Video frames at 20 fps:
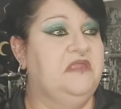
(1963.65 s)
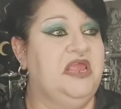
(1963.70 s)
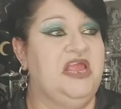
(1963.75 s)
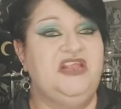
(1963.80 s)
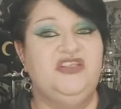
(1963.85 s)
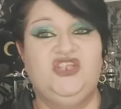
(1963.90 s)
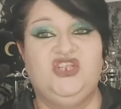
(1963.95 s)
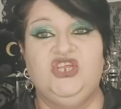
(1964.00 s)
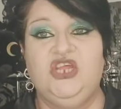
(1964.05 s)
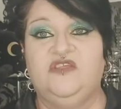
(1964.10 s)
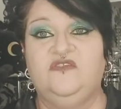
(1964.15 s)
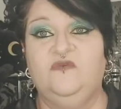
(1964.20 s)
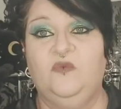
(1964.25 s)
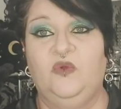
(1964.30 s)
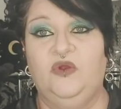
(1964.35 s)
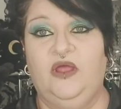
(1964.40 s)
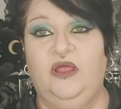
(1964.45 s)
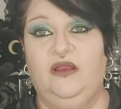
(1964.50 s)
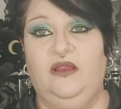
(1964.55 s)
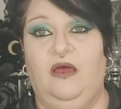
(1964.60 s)
It's just
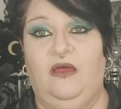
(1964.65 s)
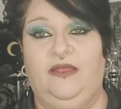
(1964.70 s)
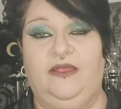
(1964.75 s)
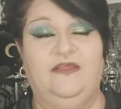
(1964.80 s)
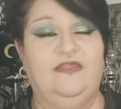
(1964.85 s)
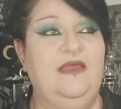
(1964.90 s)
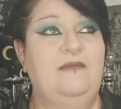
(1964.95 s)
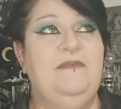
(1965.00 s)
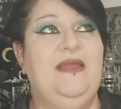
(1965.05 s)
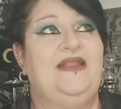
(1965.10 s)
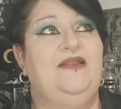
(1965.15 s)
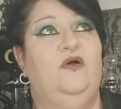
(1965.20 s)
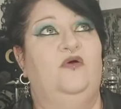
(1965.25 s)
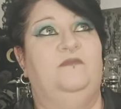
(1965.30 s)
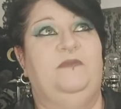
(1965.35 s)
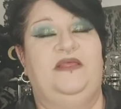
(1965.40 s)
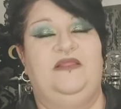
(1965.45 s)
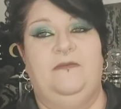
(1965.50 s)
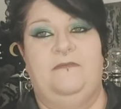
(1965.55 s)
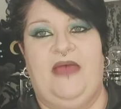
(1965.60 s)
what I like. They may
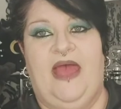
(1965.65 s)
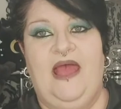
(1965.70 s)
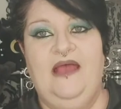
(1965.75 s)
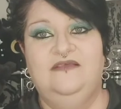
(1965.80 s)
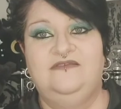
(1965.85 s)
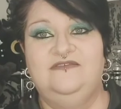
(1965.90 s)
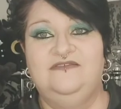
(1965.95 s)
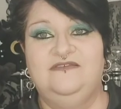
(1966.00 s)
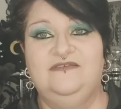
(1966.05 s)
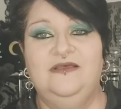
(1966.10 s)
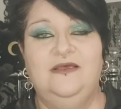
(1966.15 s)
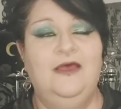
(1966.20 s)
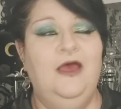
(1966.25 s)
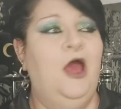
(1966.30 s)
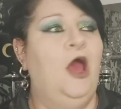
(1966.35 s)
not be the best,